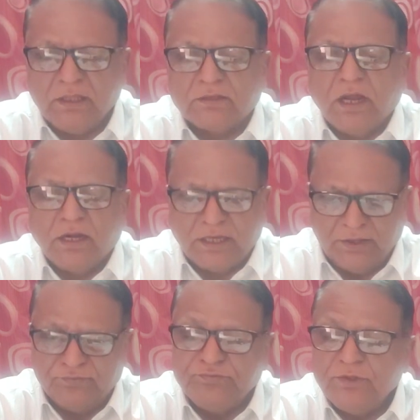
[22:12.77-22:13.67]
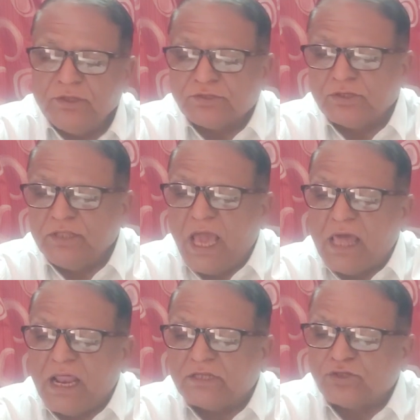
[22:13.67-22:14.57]
13. So they
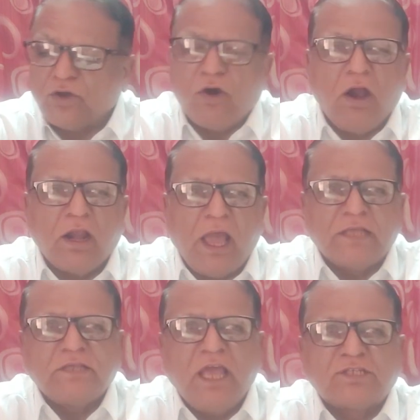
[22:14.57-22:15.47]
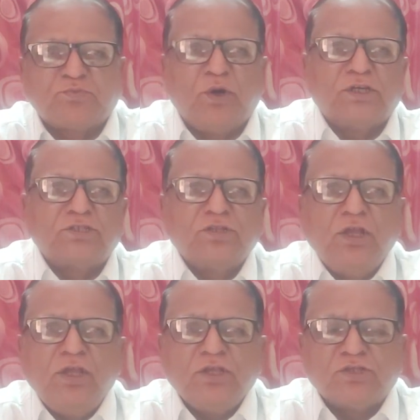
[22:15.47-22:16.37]
are also called as experts.
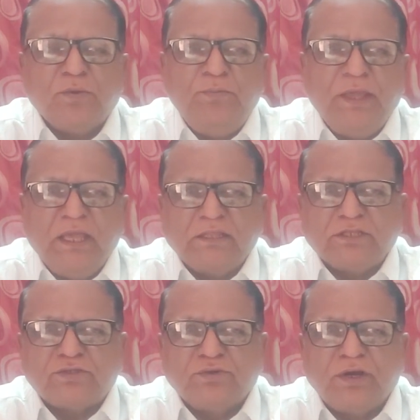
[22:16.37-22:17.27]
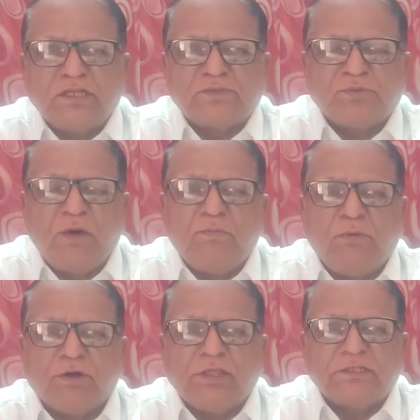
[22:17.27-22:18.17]
So being the students from
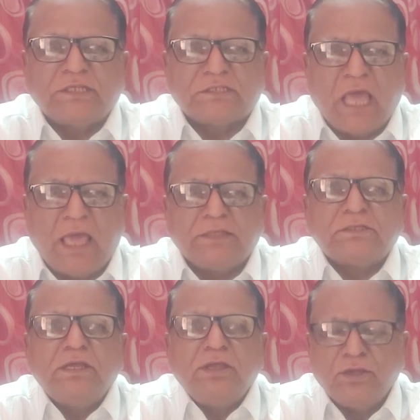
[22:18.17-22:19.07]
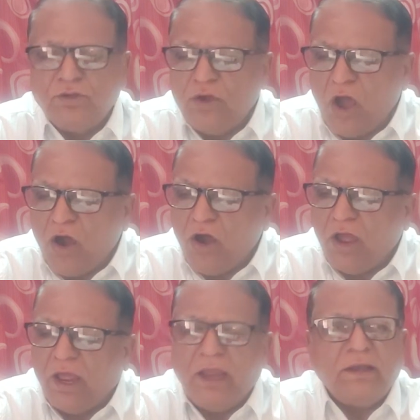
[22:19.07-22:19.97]
forensic science, you
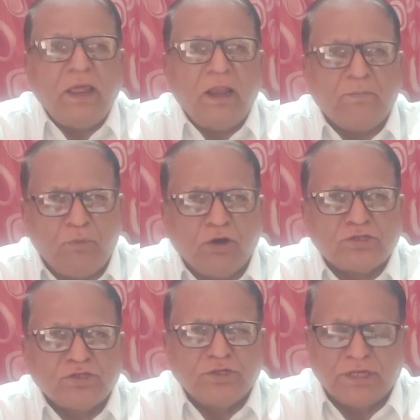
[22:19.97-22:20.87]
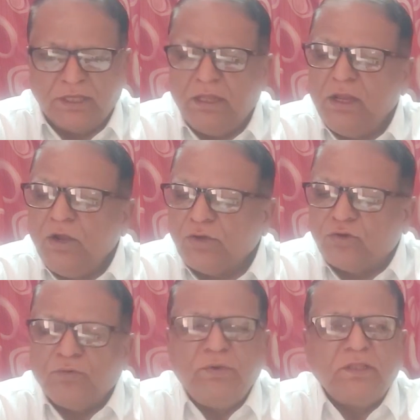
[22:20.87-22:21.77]
have an opportunity
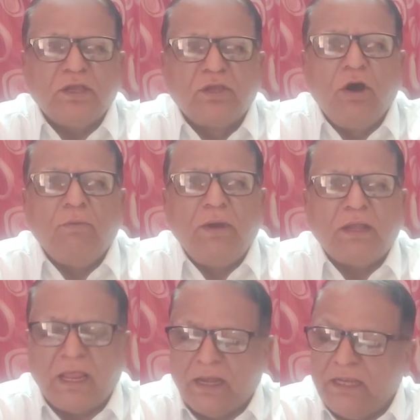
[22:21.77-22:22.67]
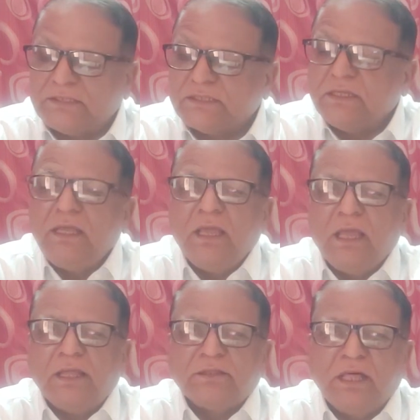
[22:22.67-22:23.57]
to be the government analyst
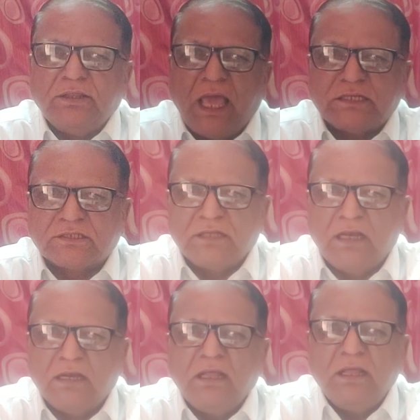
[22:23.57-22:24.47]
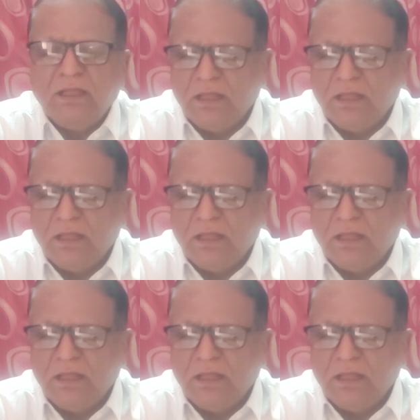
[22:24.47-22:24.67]
in the national